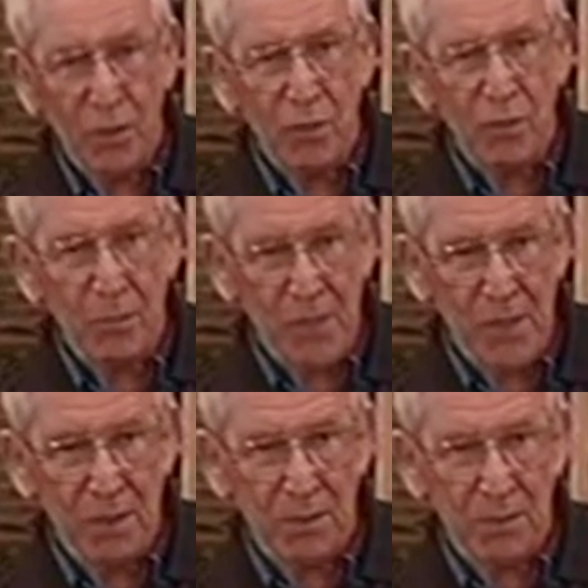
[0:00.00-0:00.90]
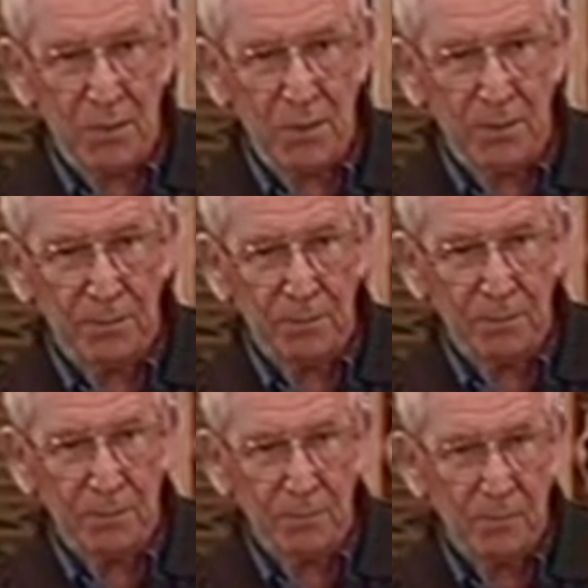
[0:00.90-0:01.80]
into an objective.
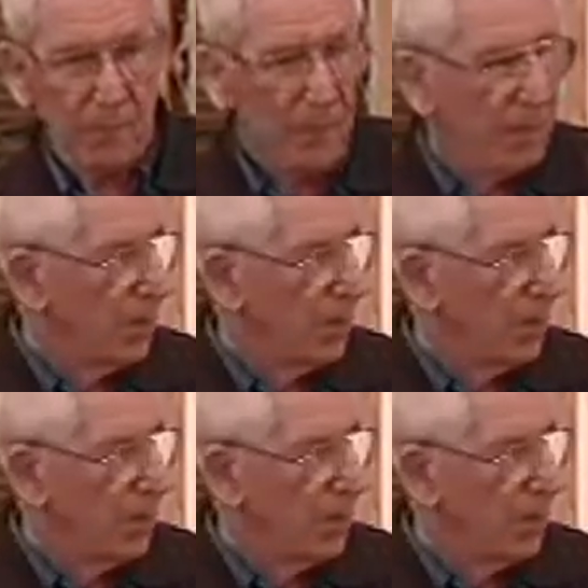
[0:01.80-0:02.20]
See?